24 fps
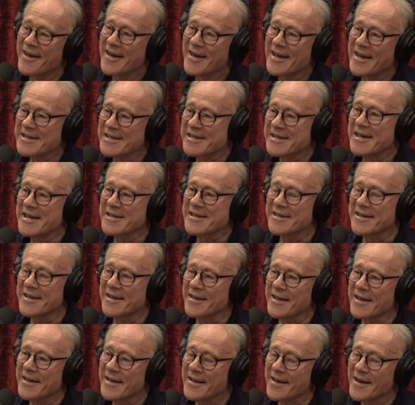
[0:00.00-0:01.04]
and says
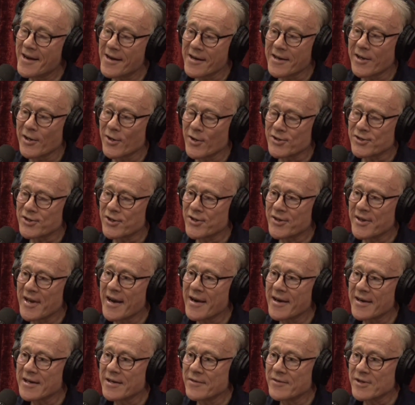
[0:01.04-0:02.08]
that the archaeological
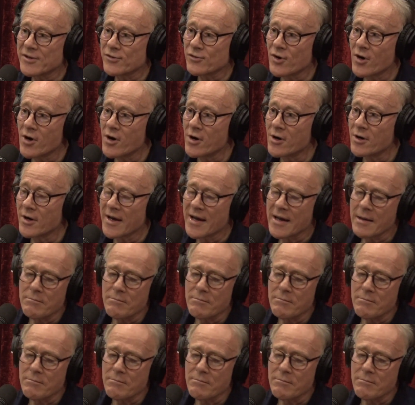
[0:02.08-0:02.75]
narrative is wrong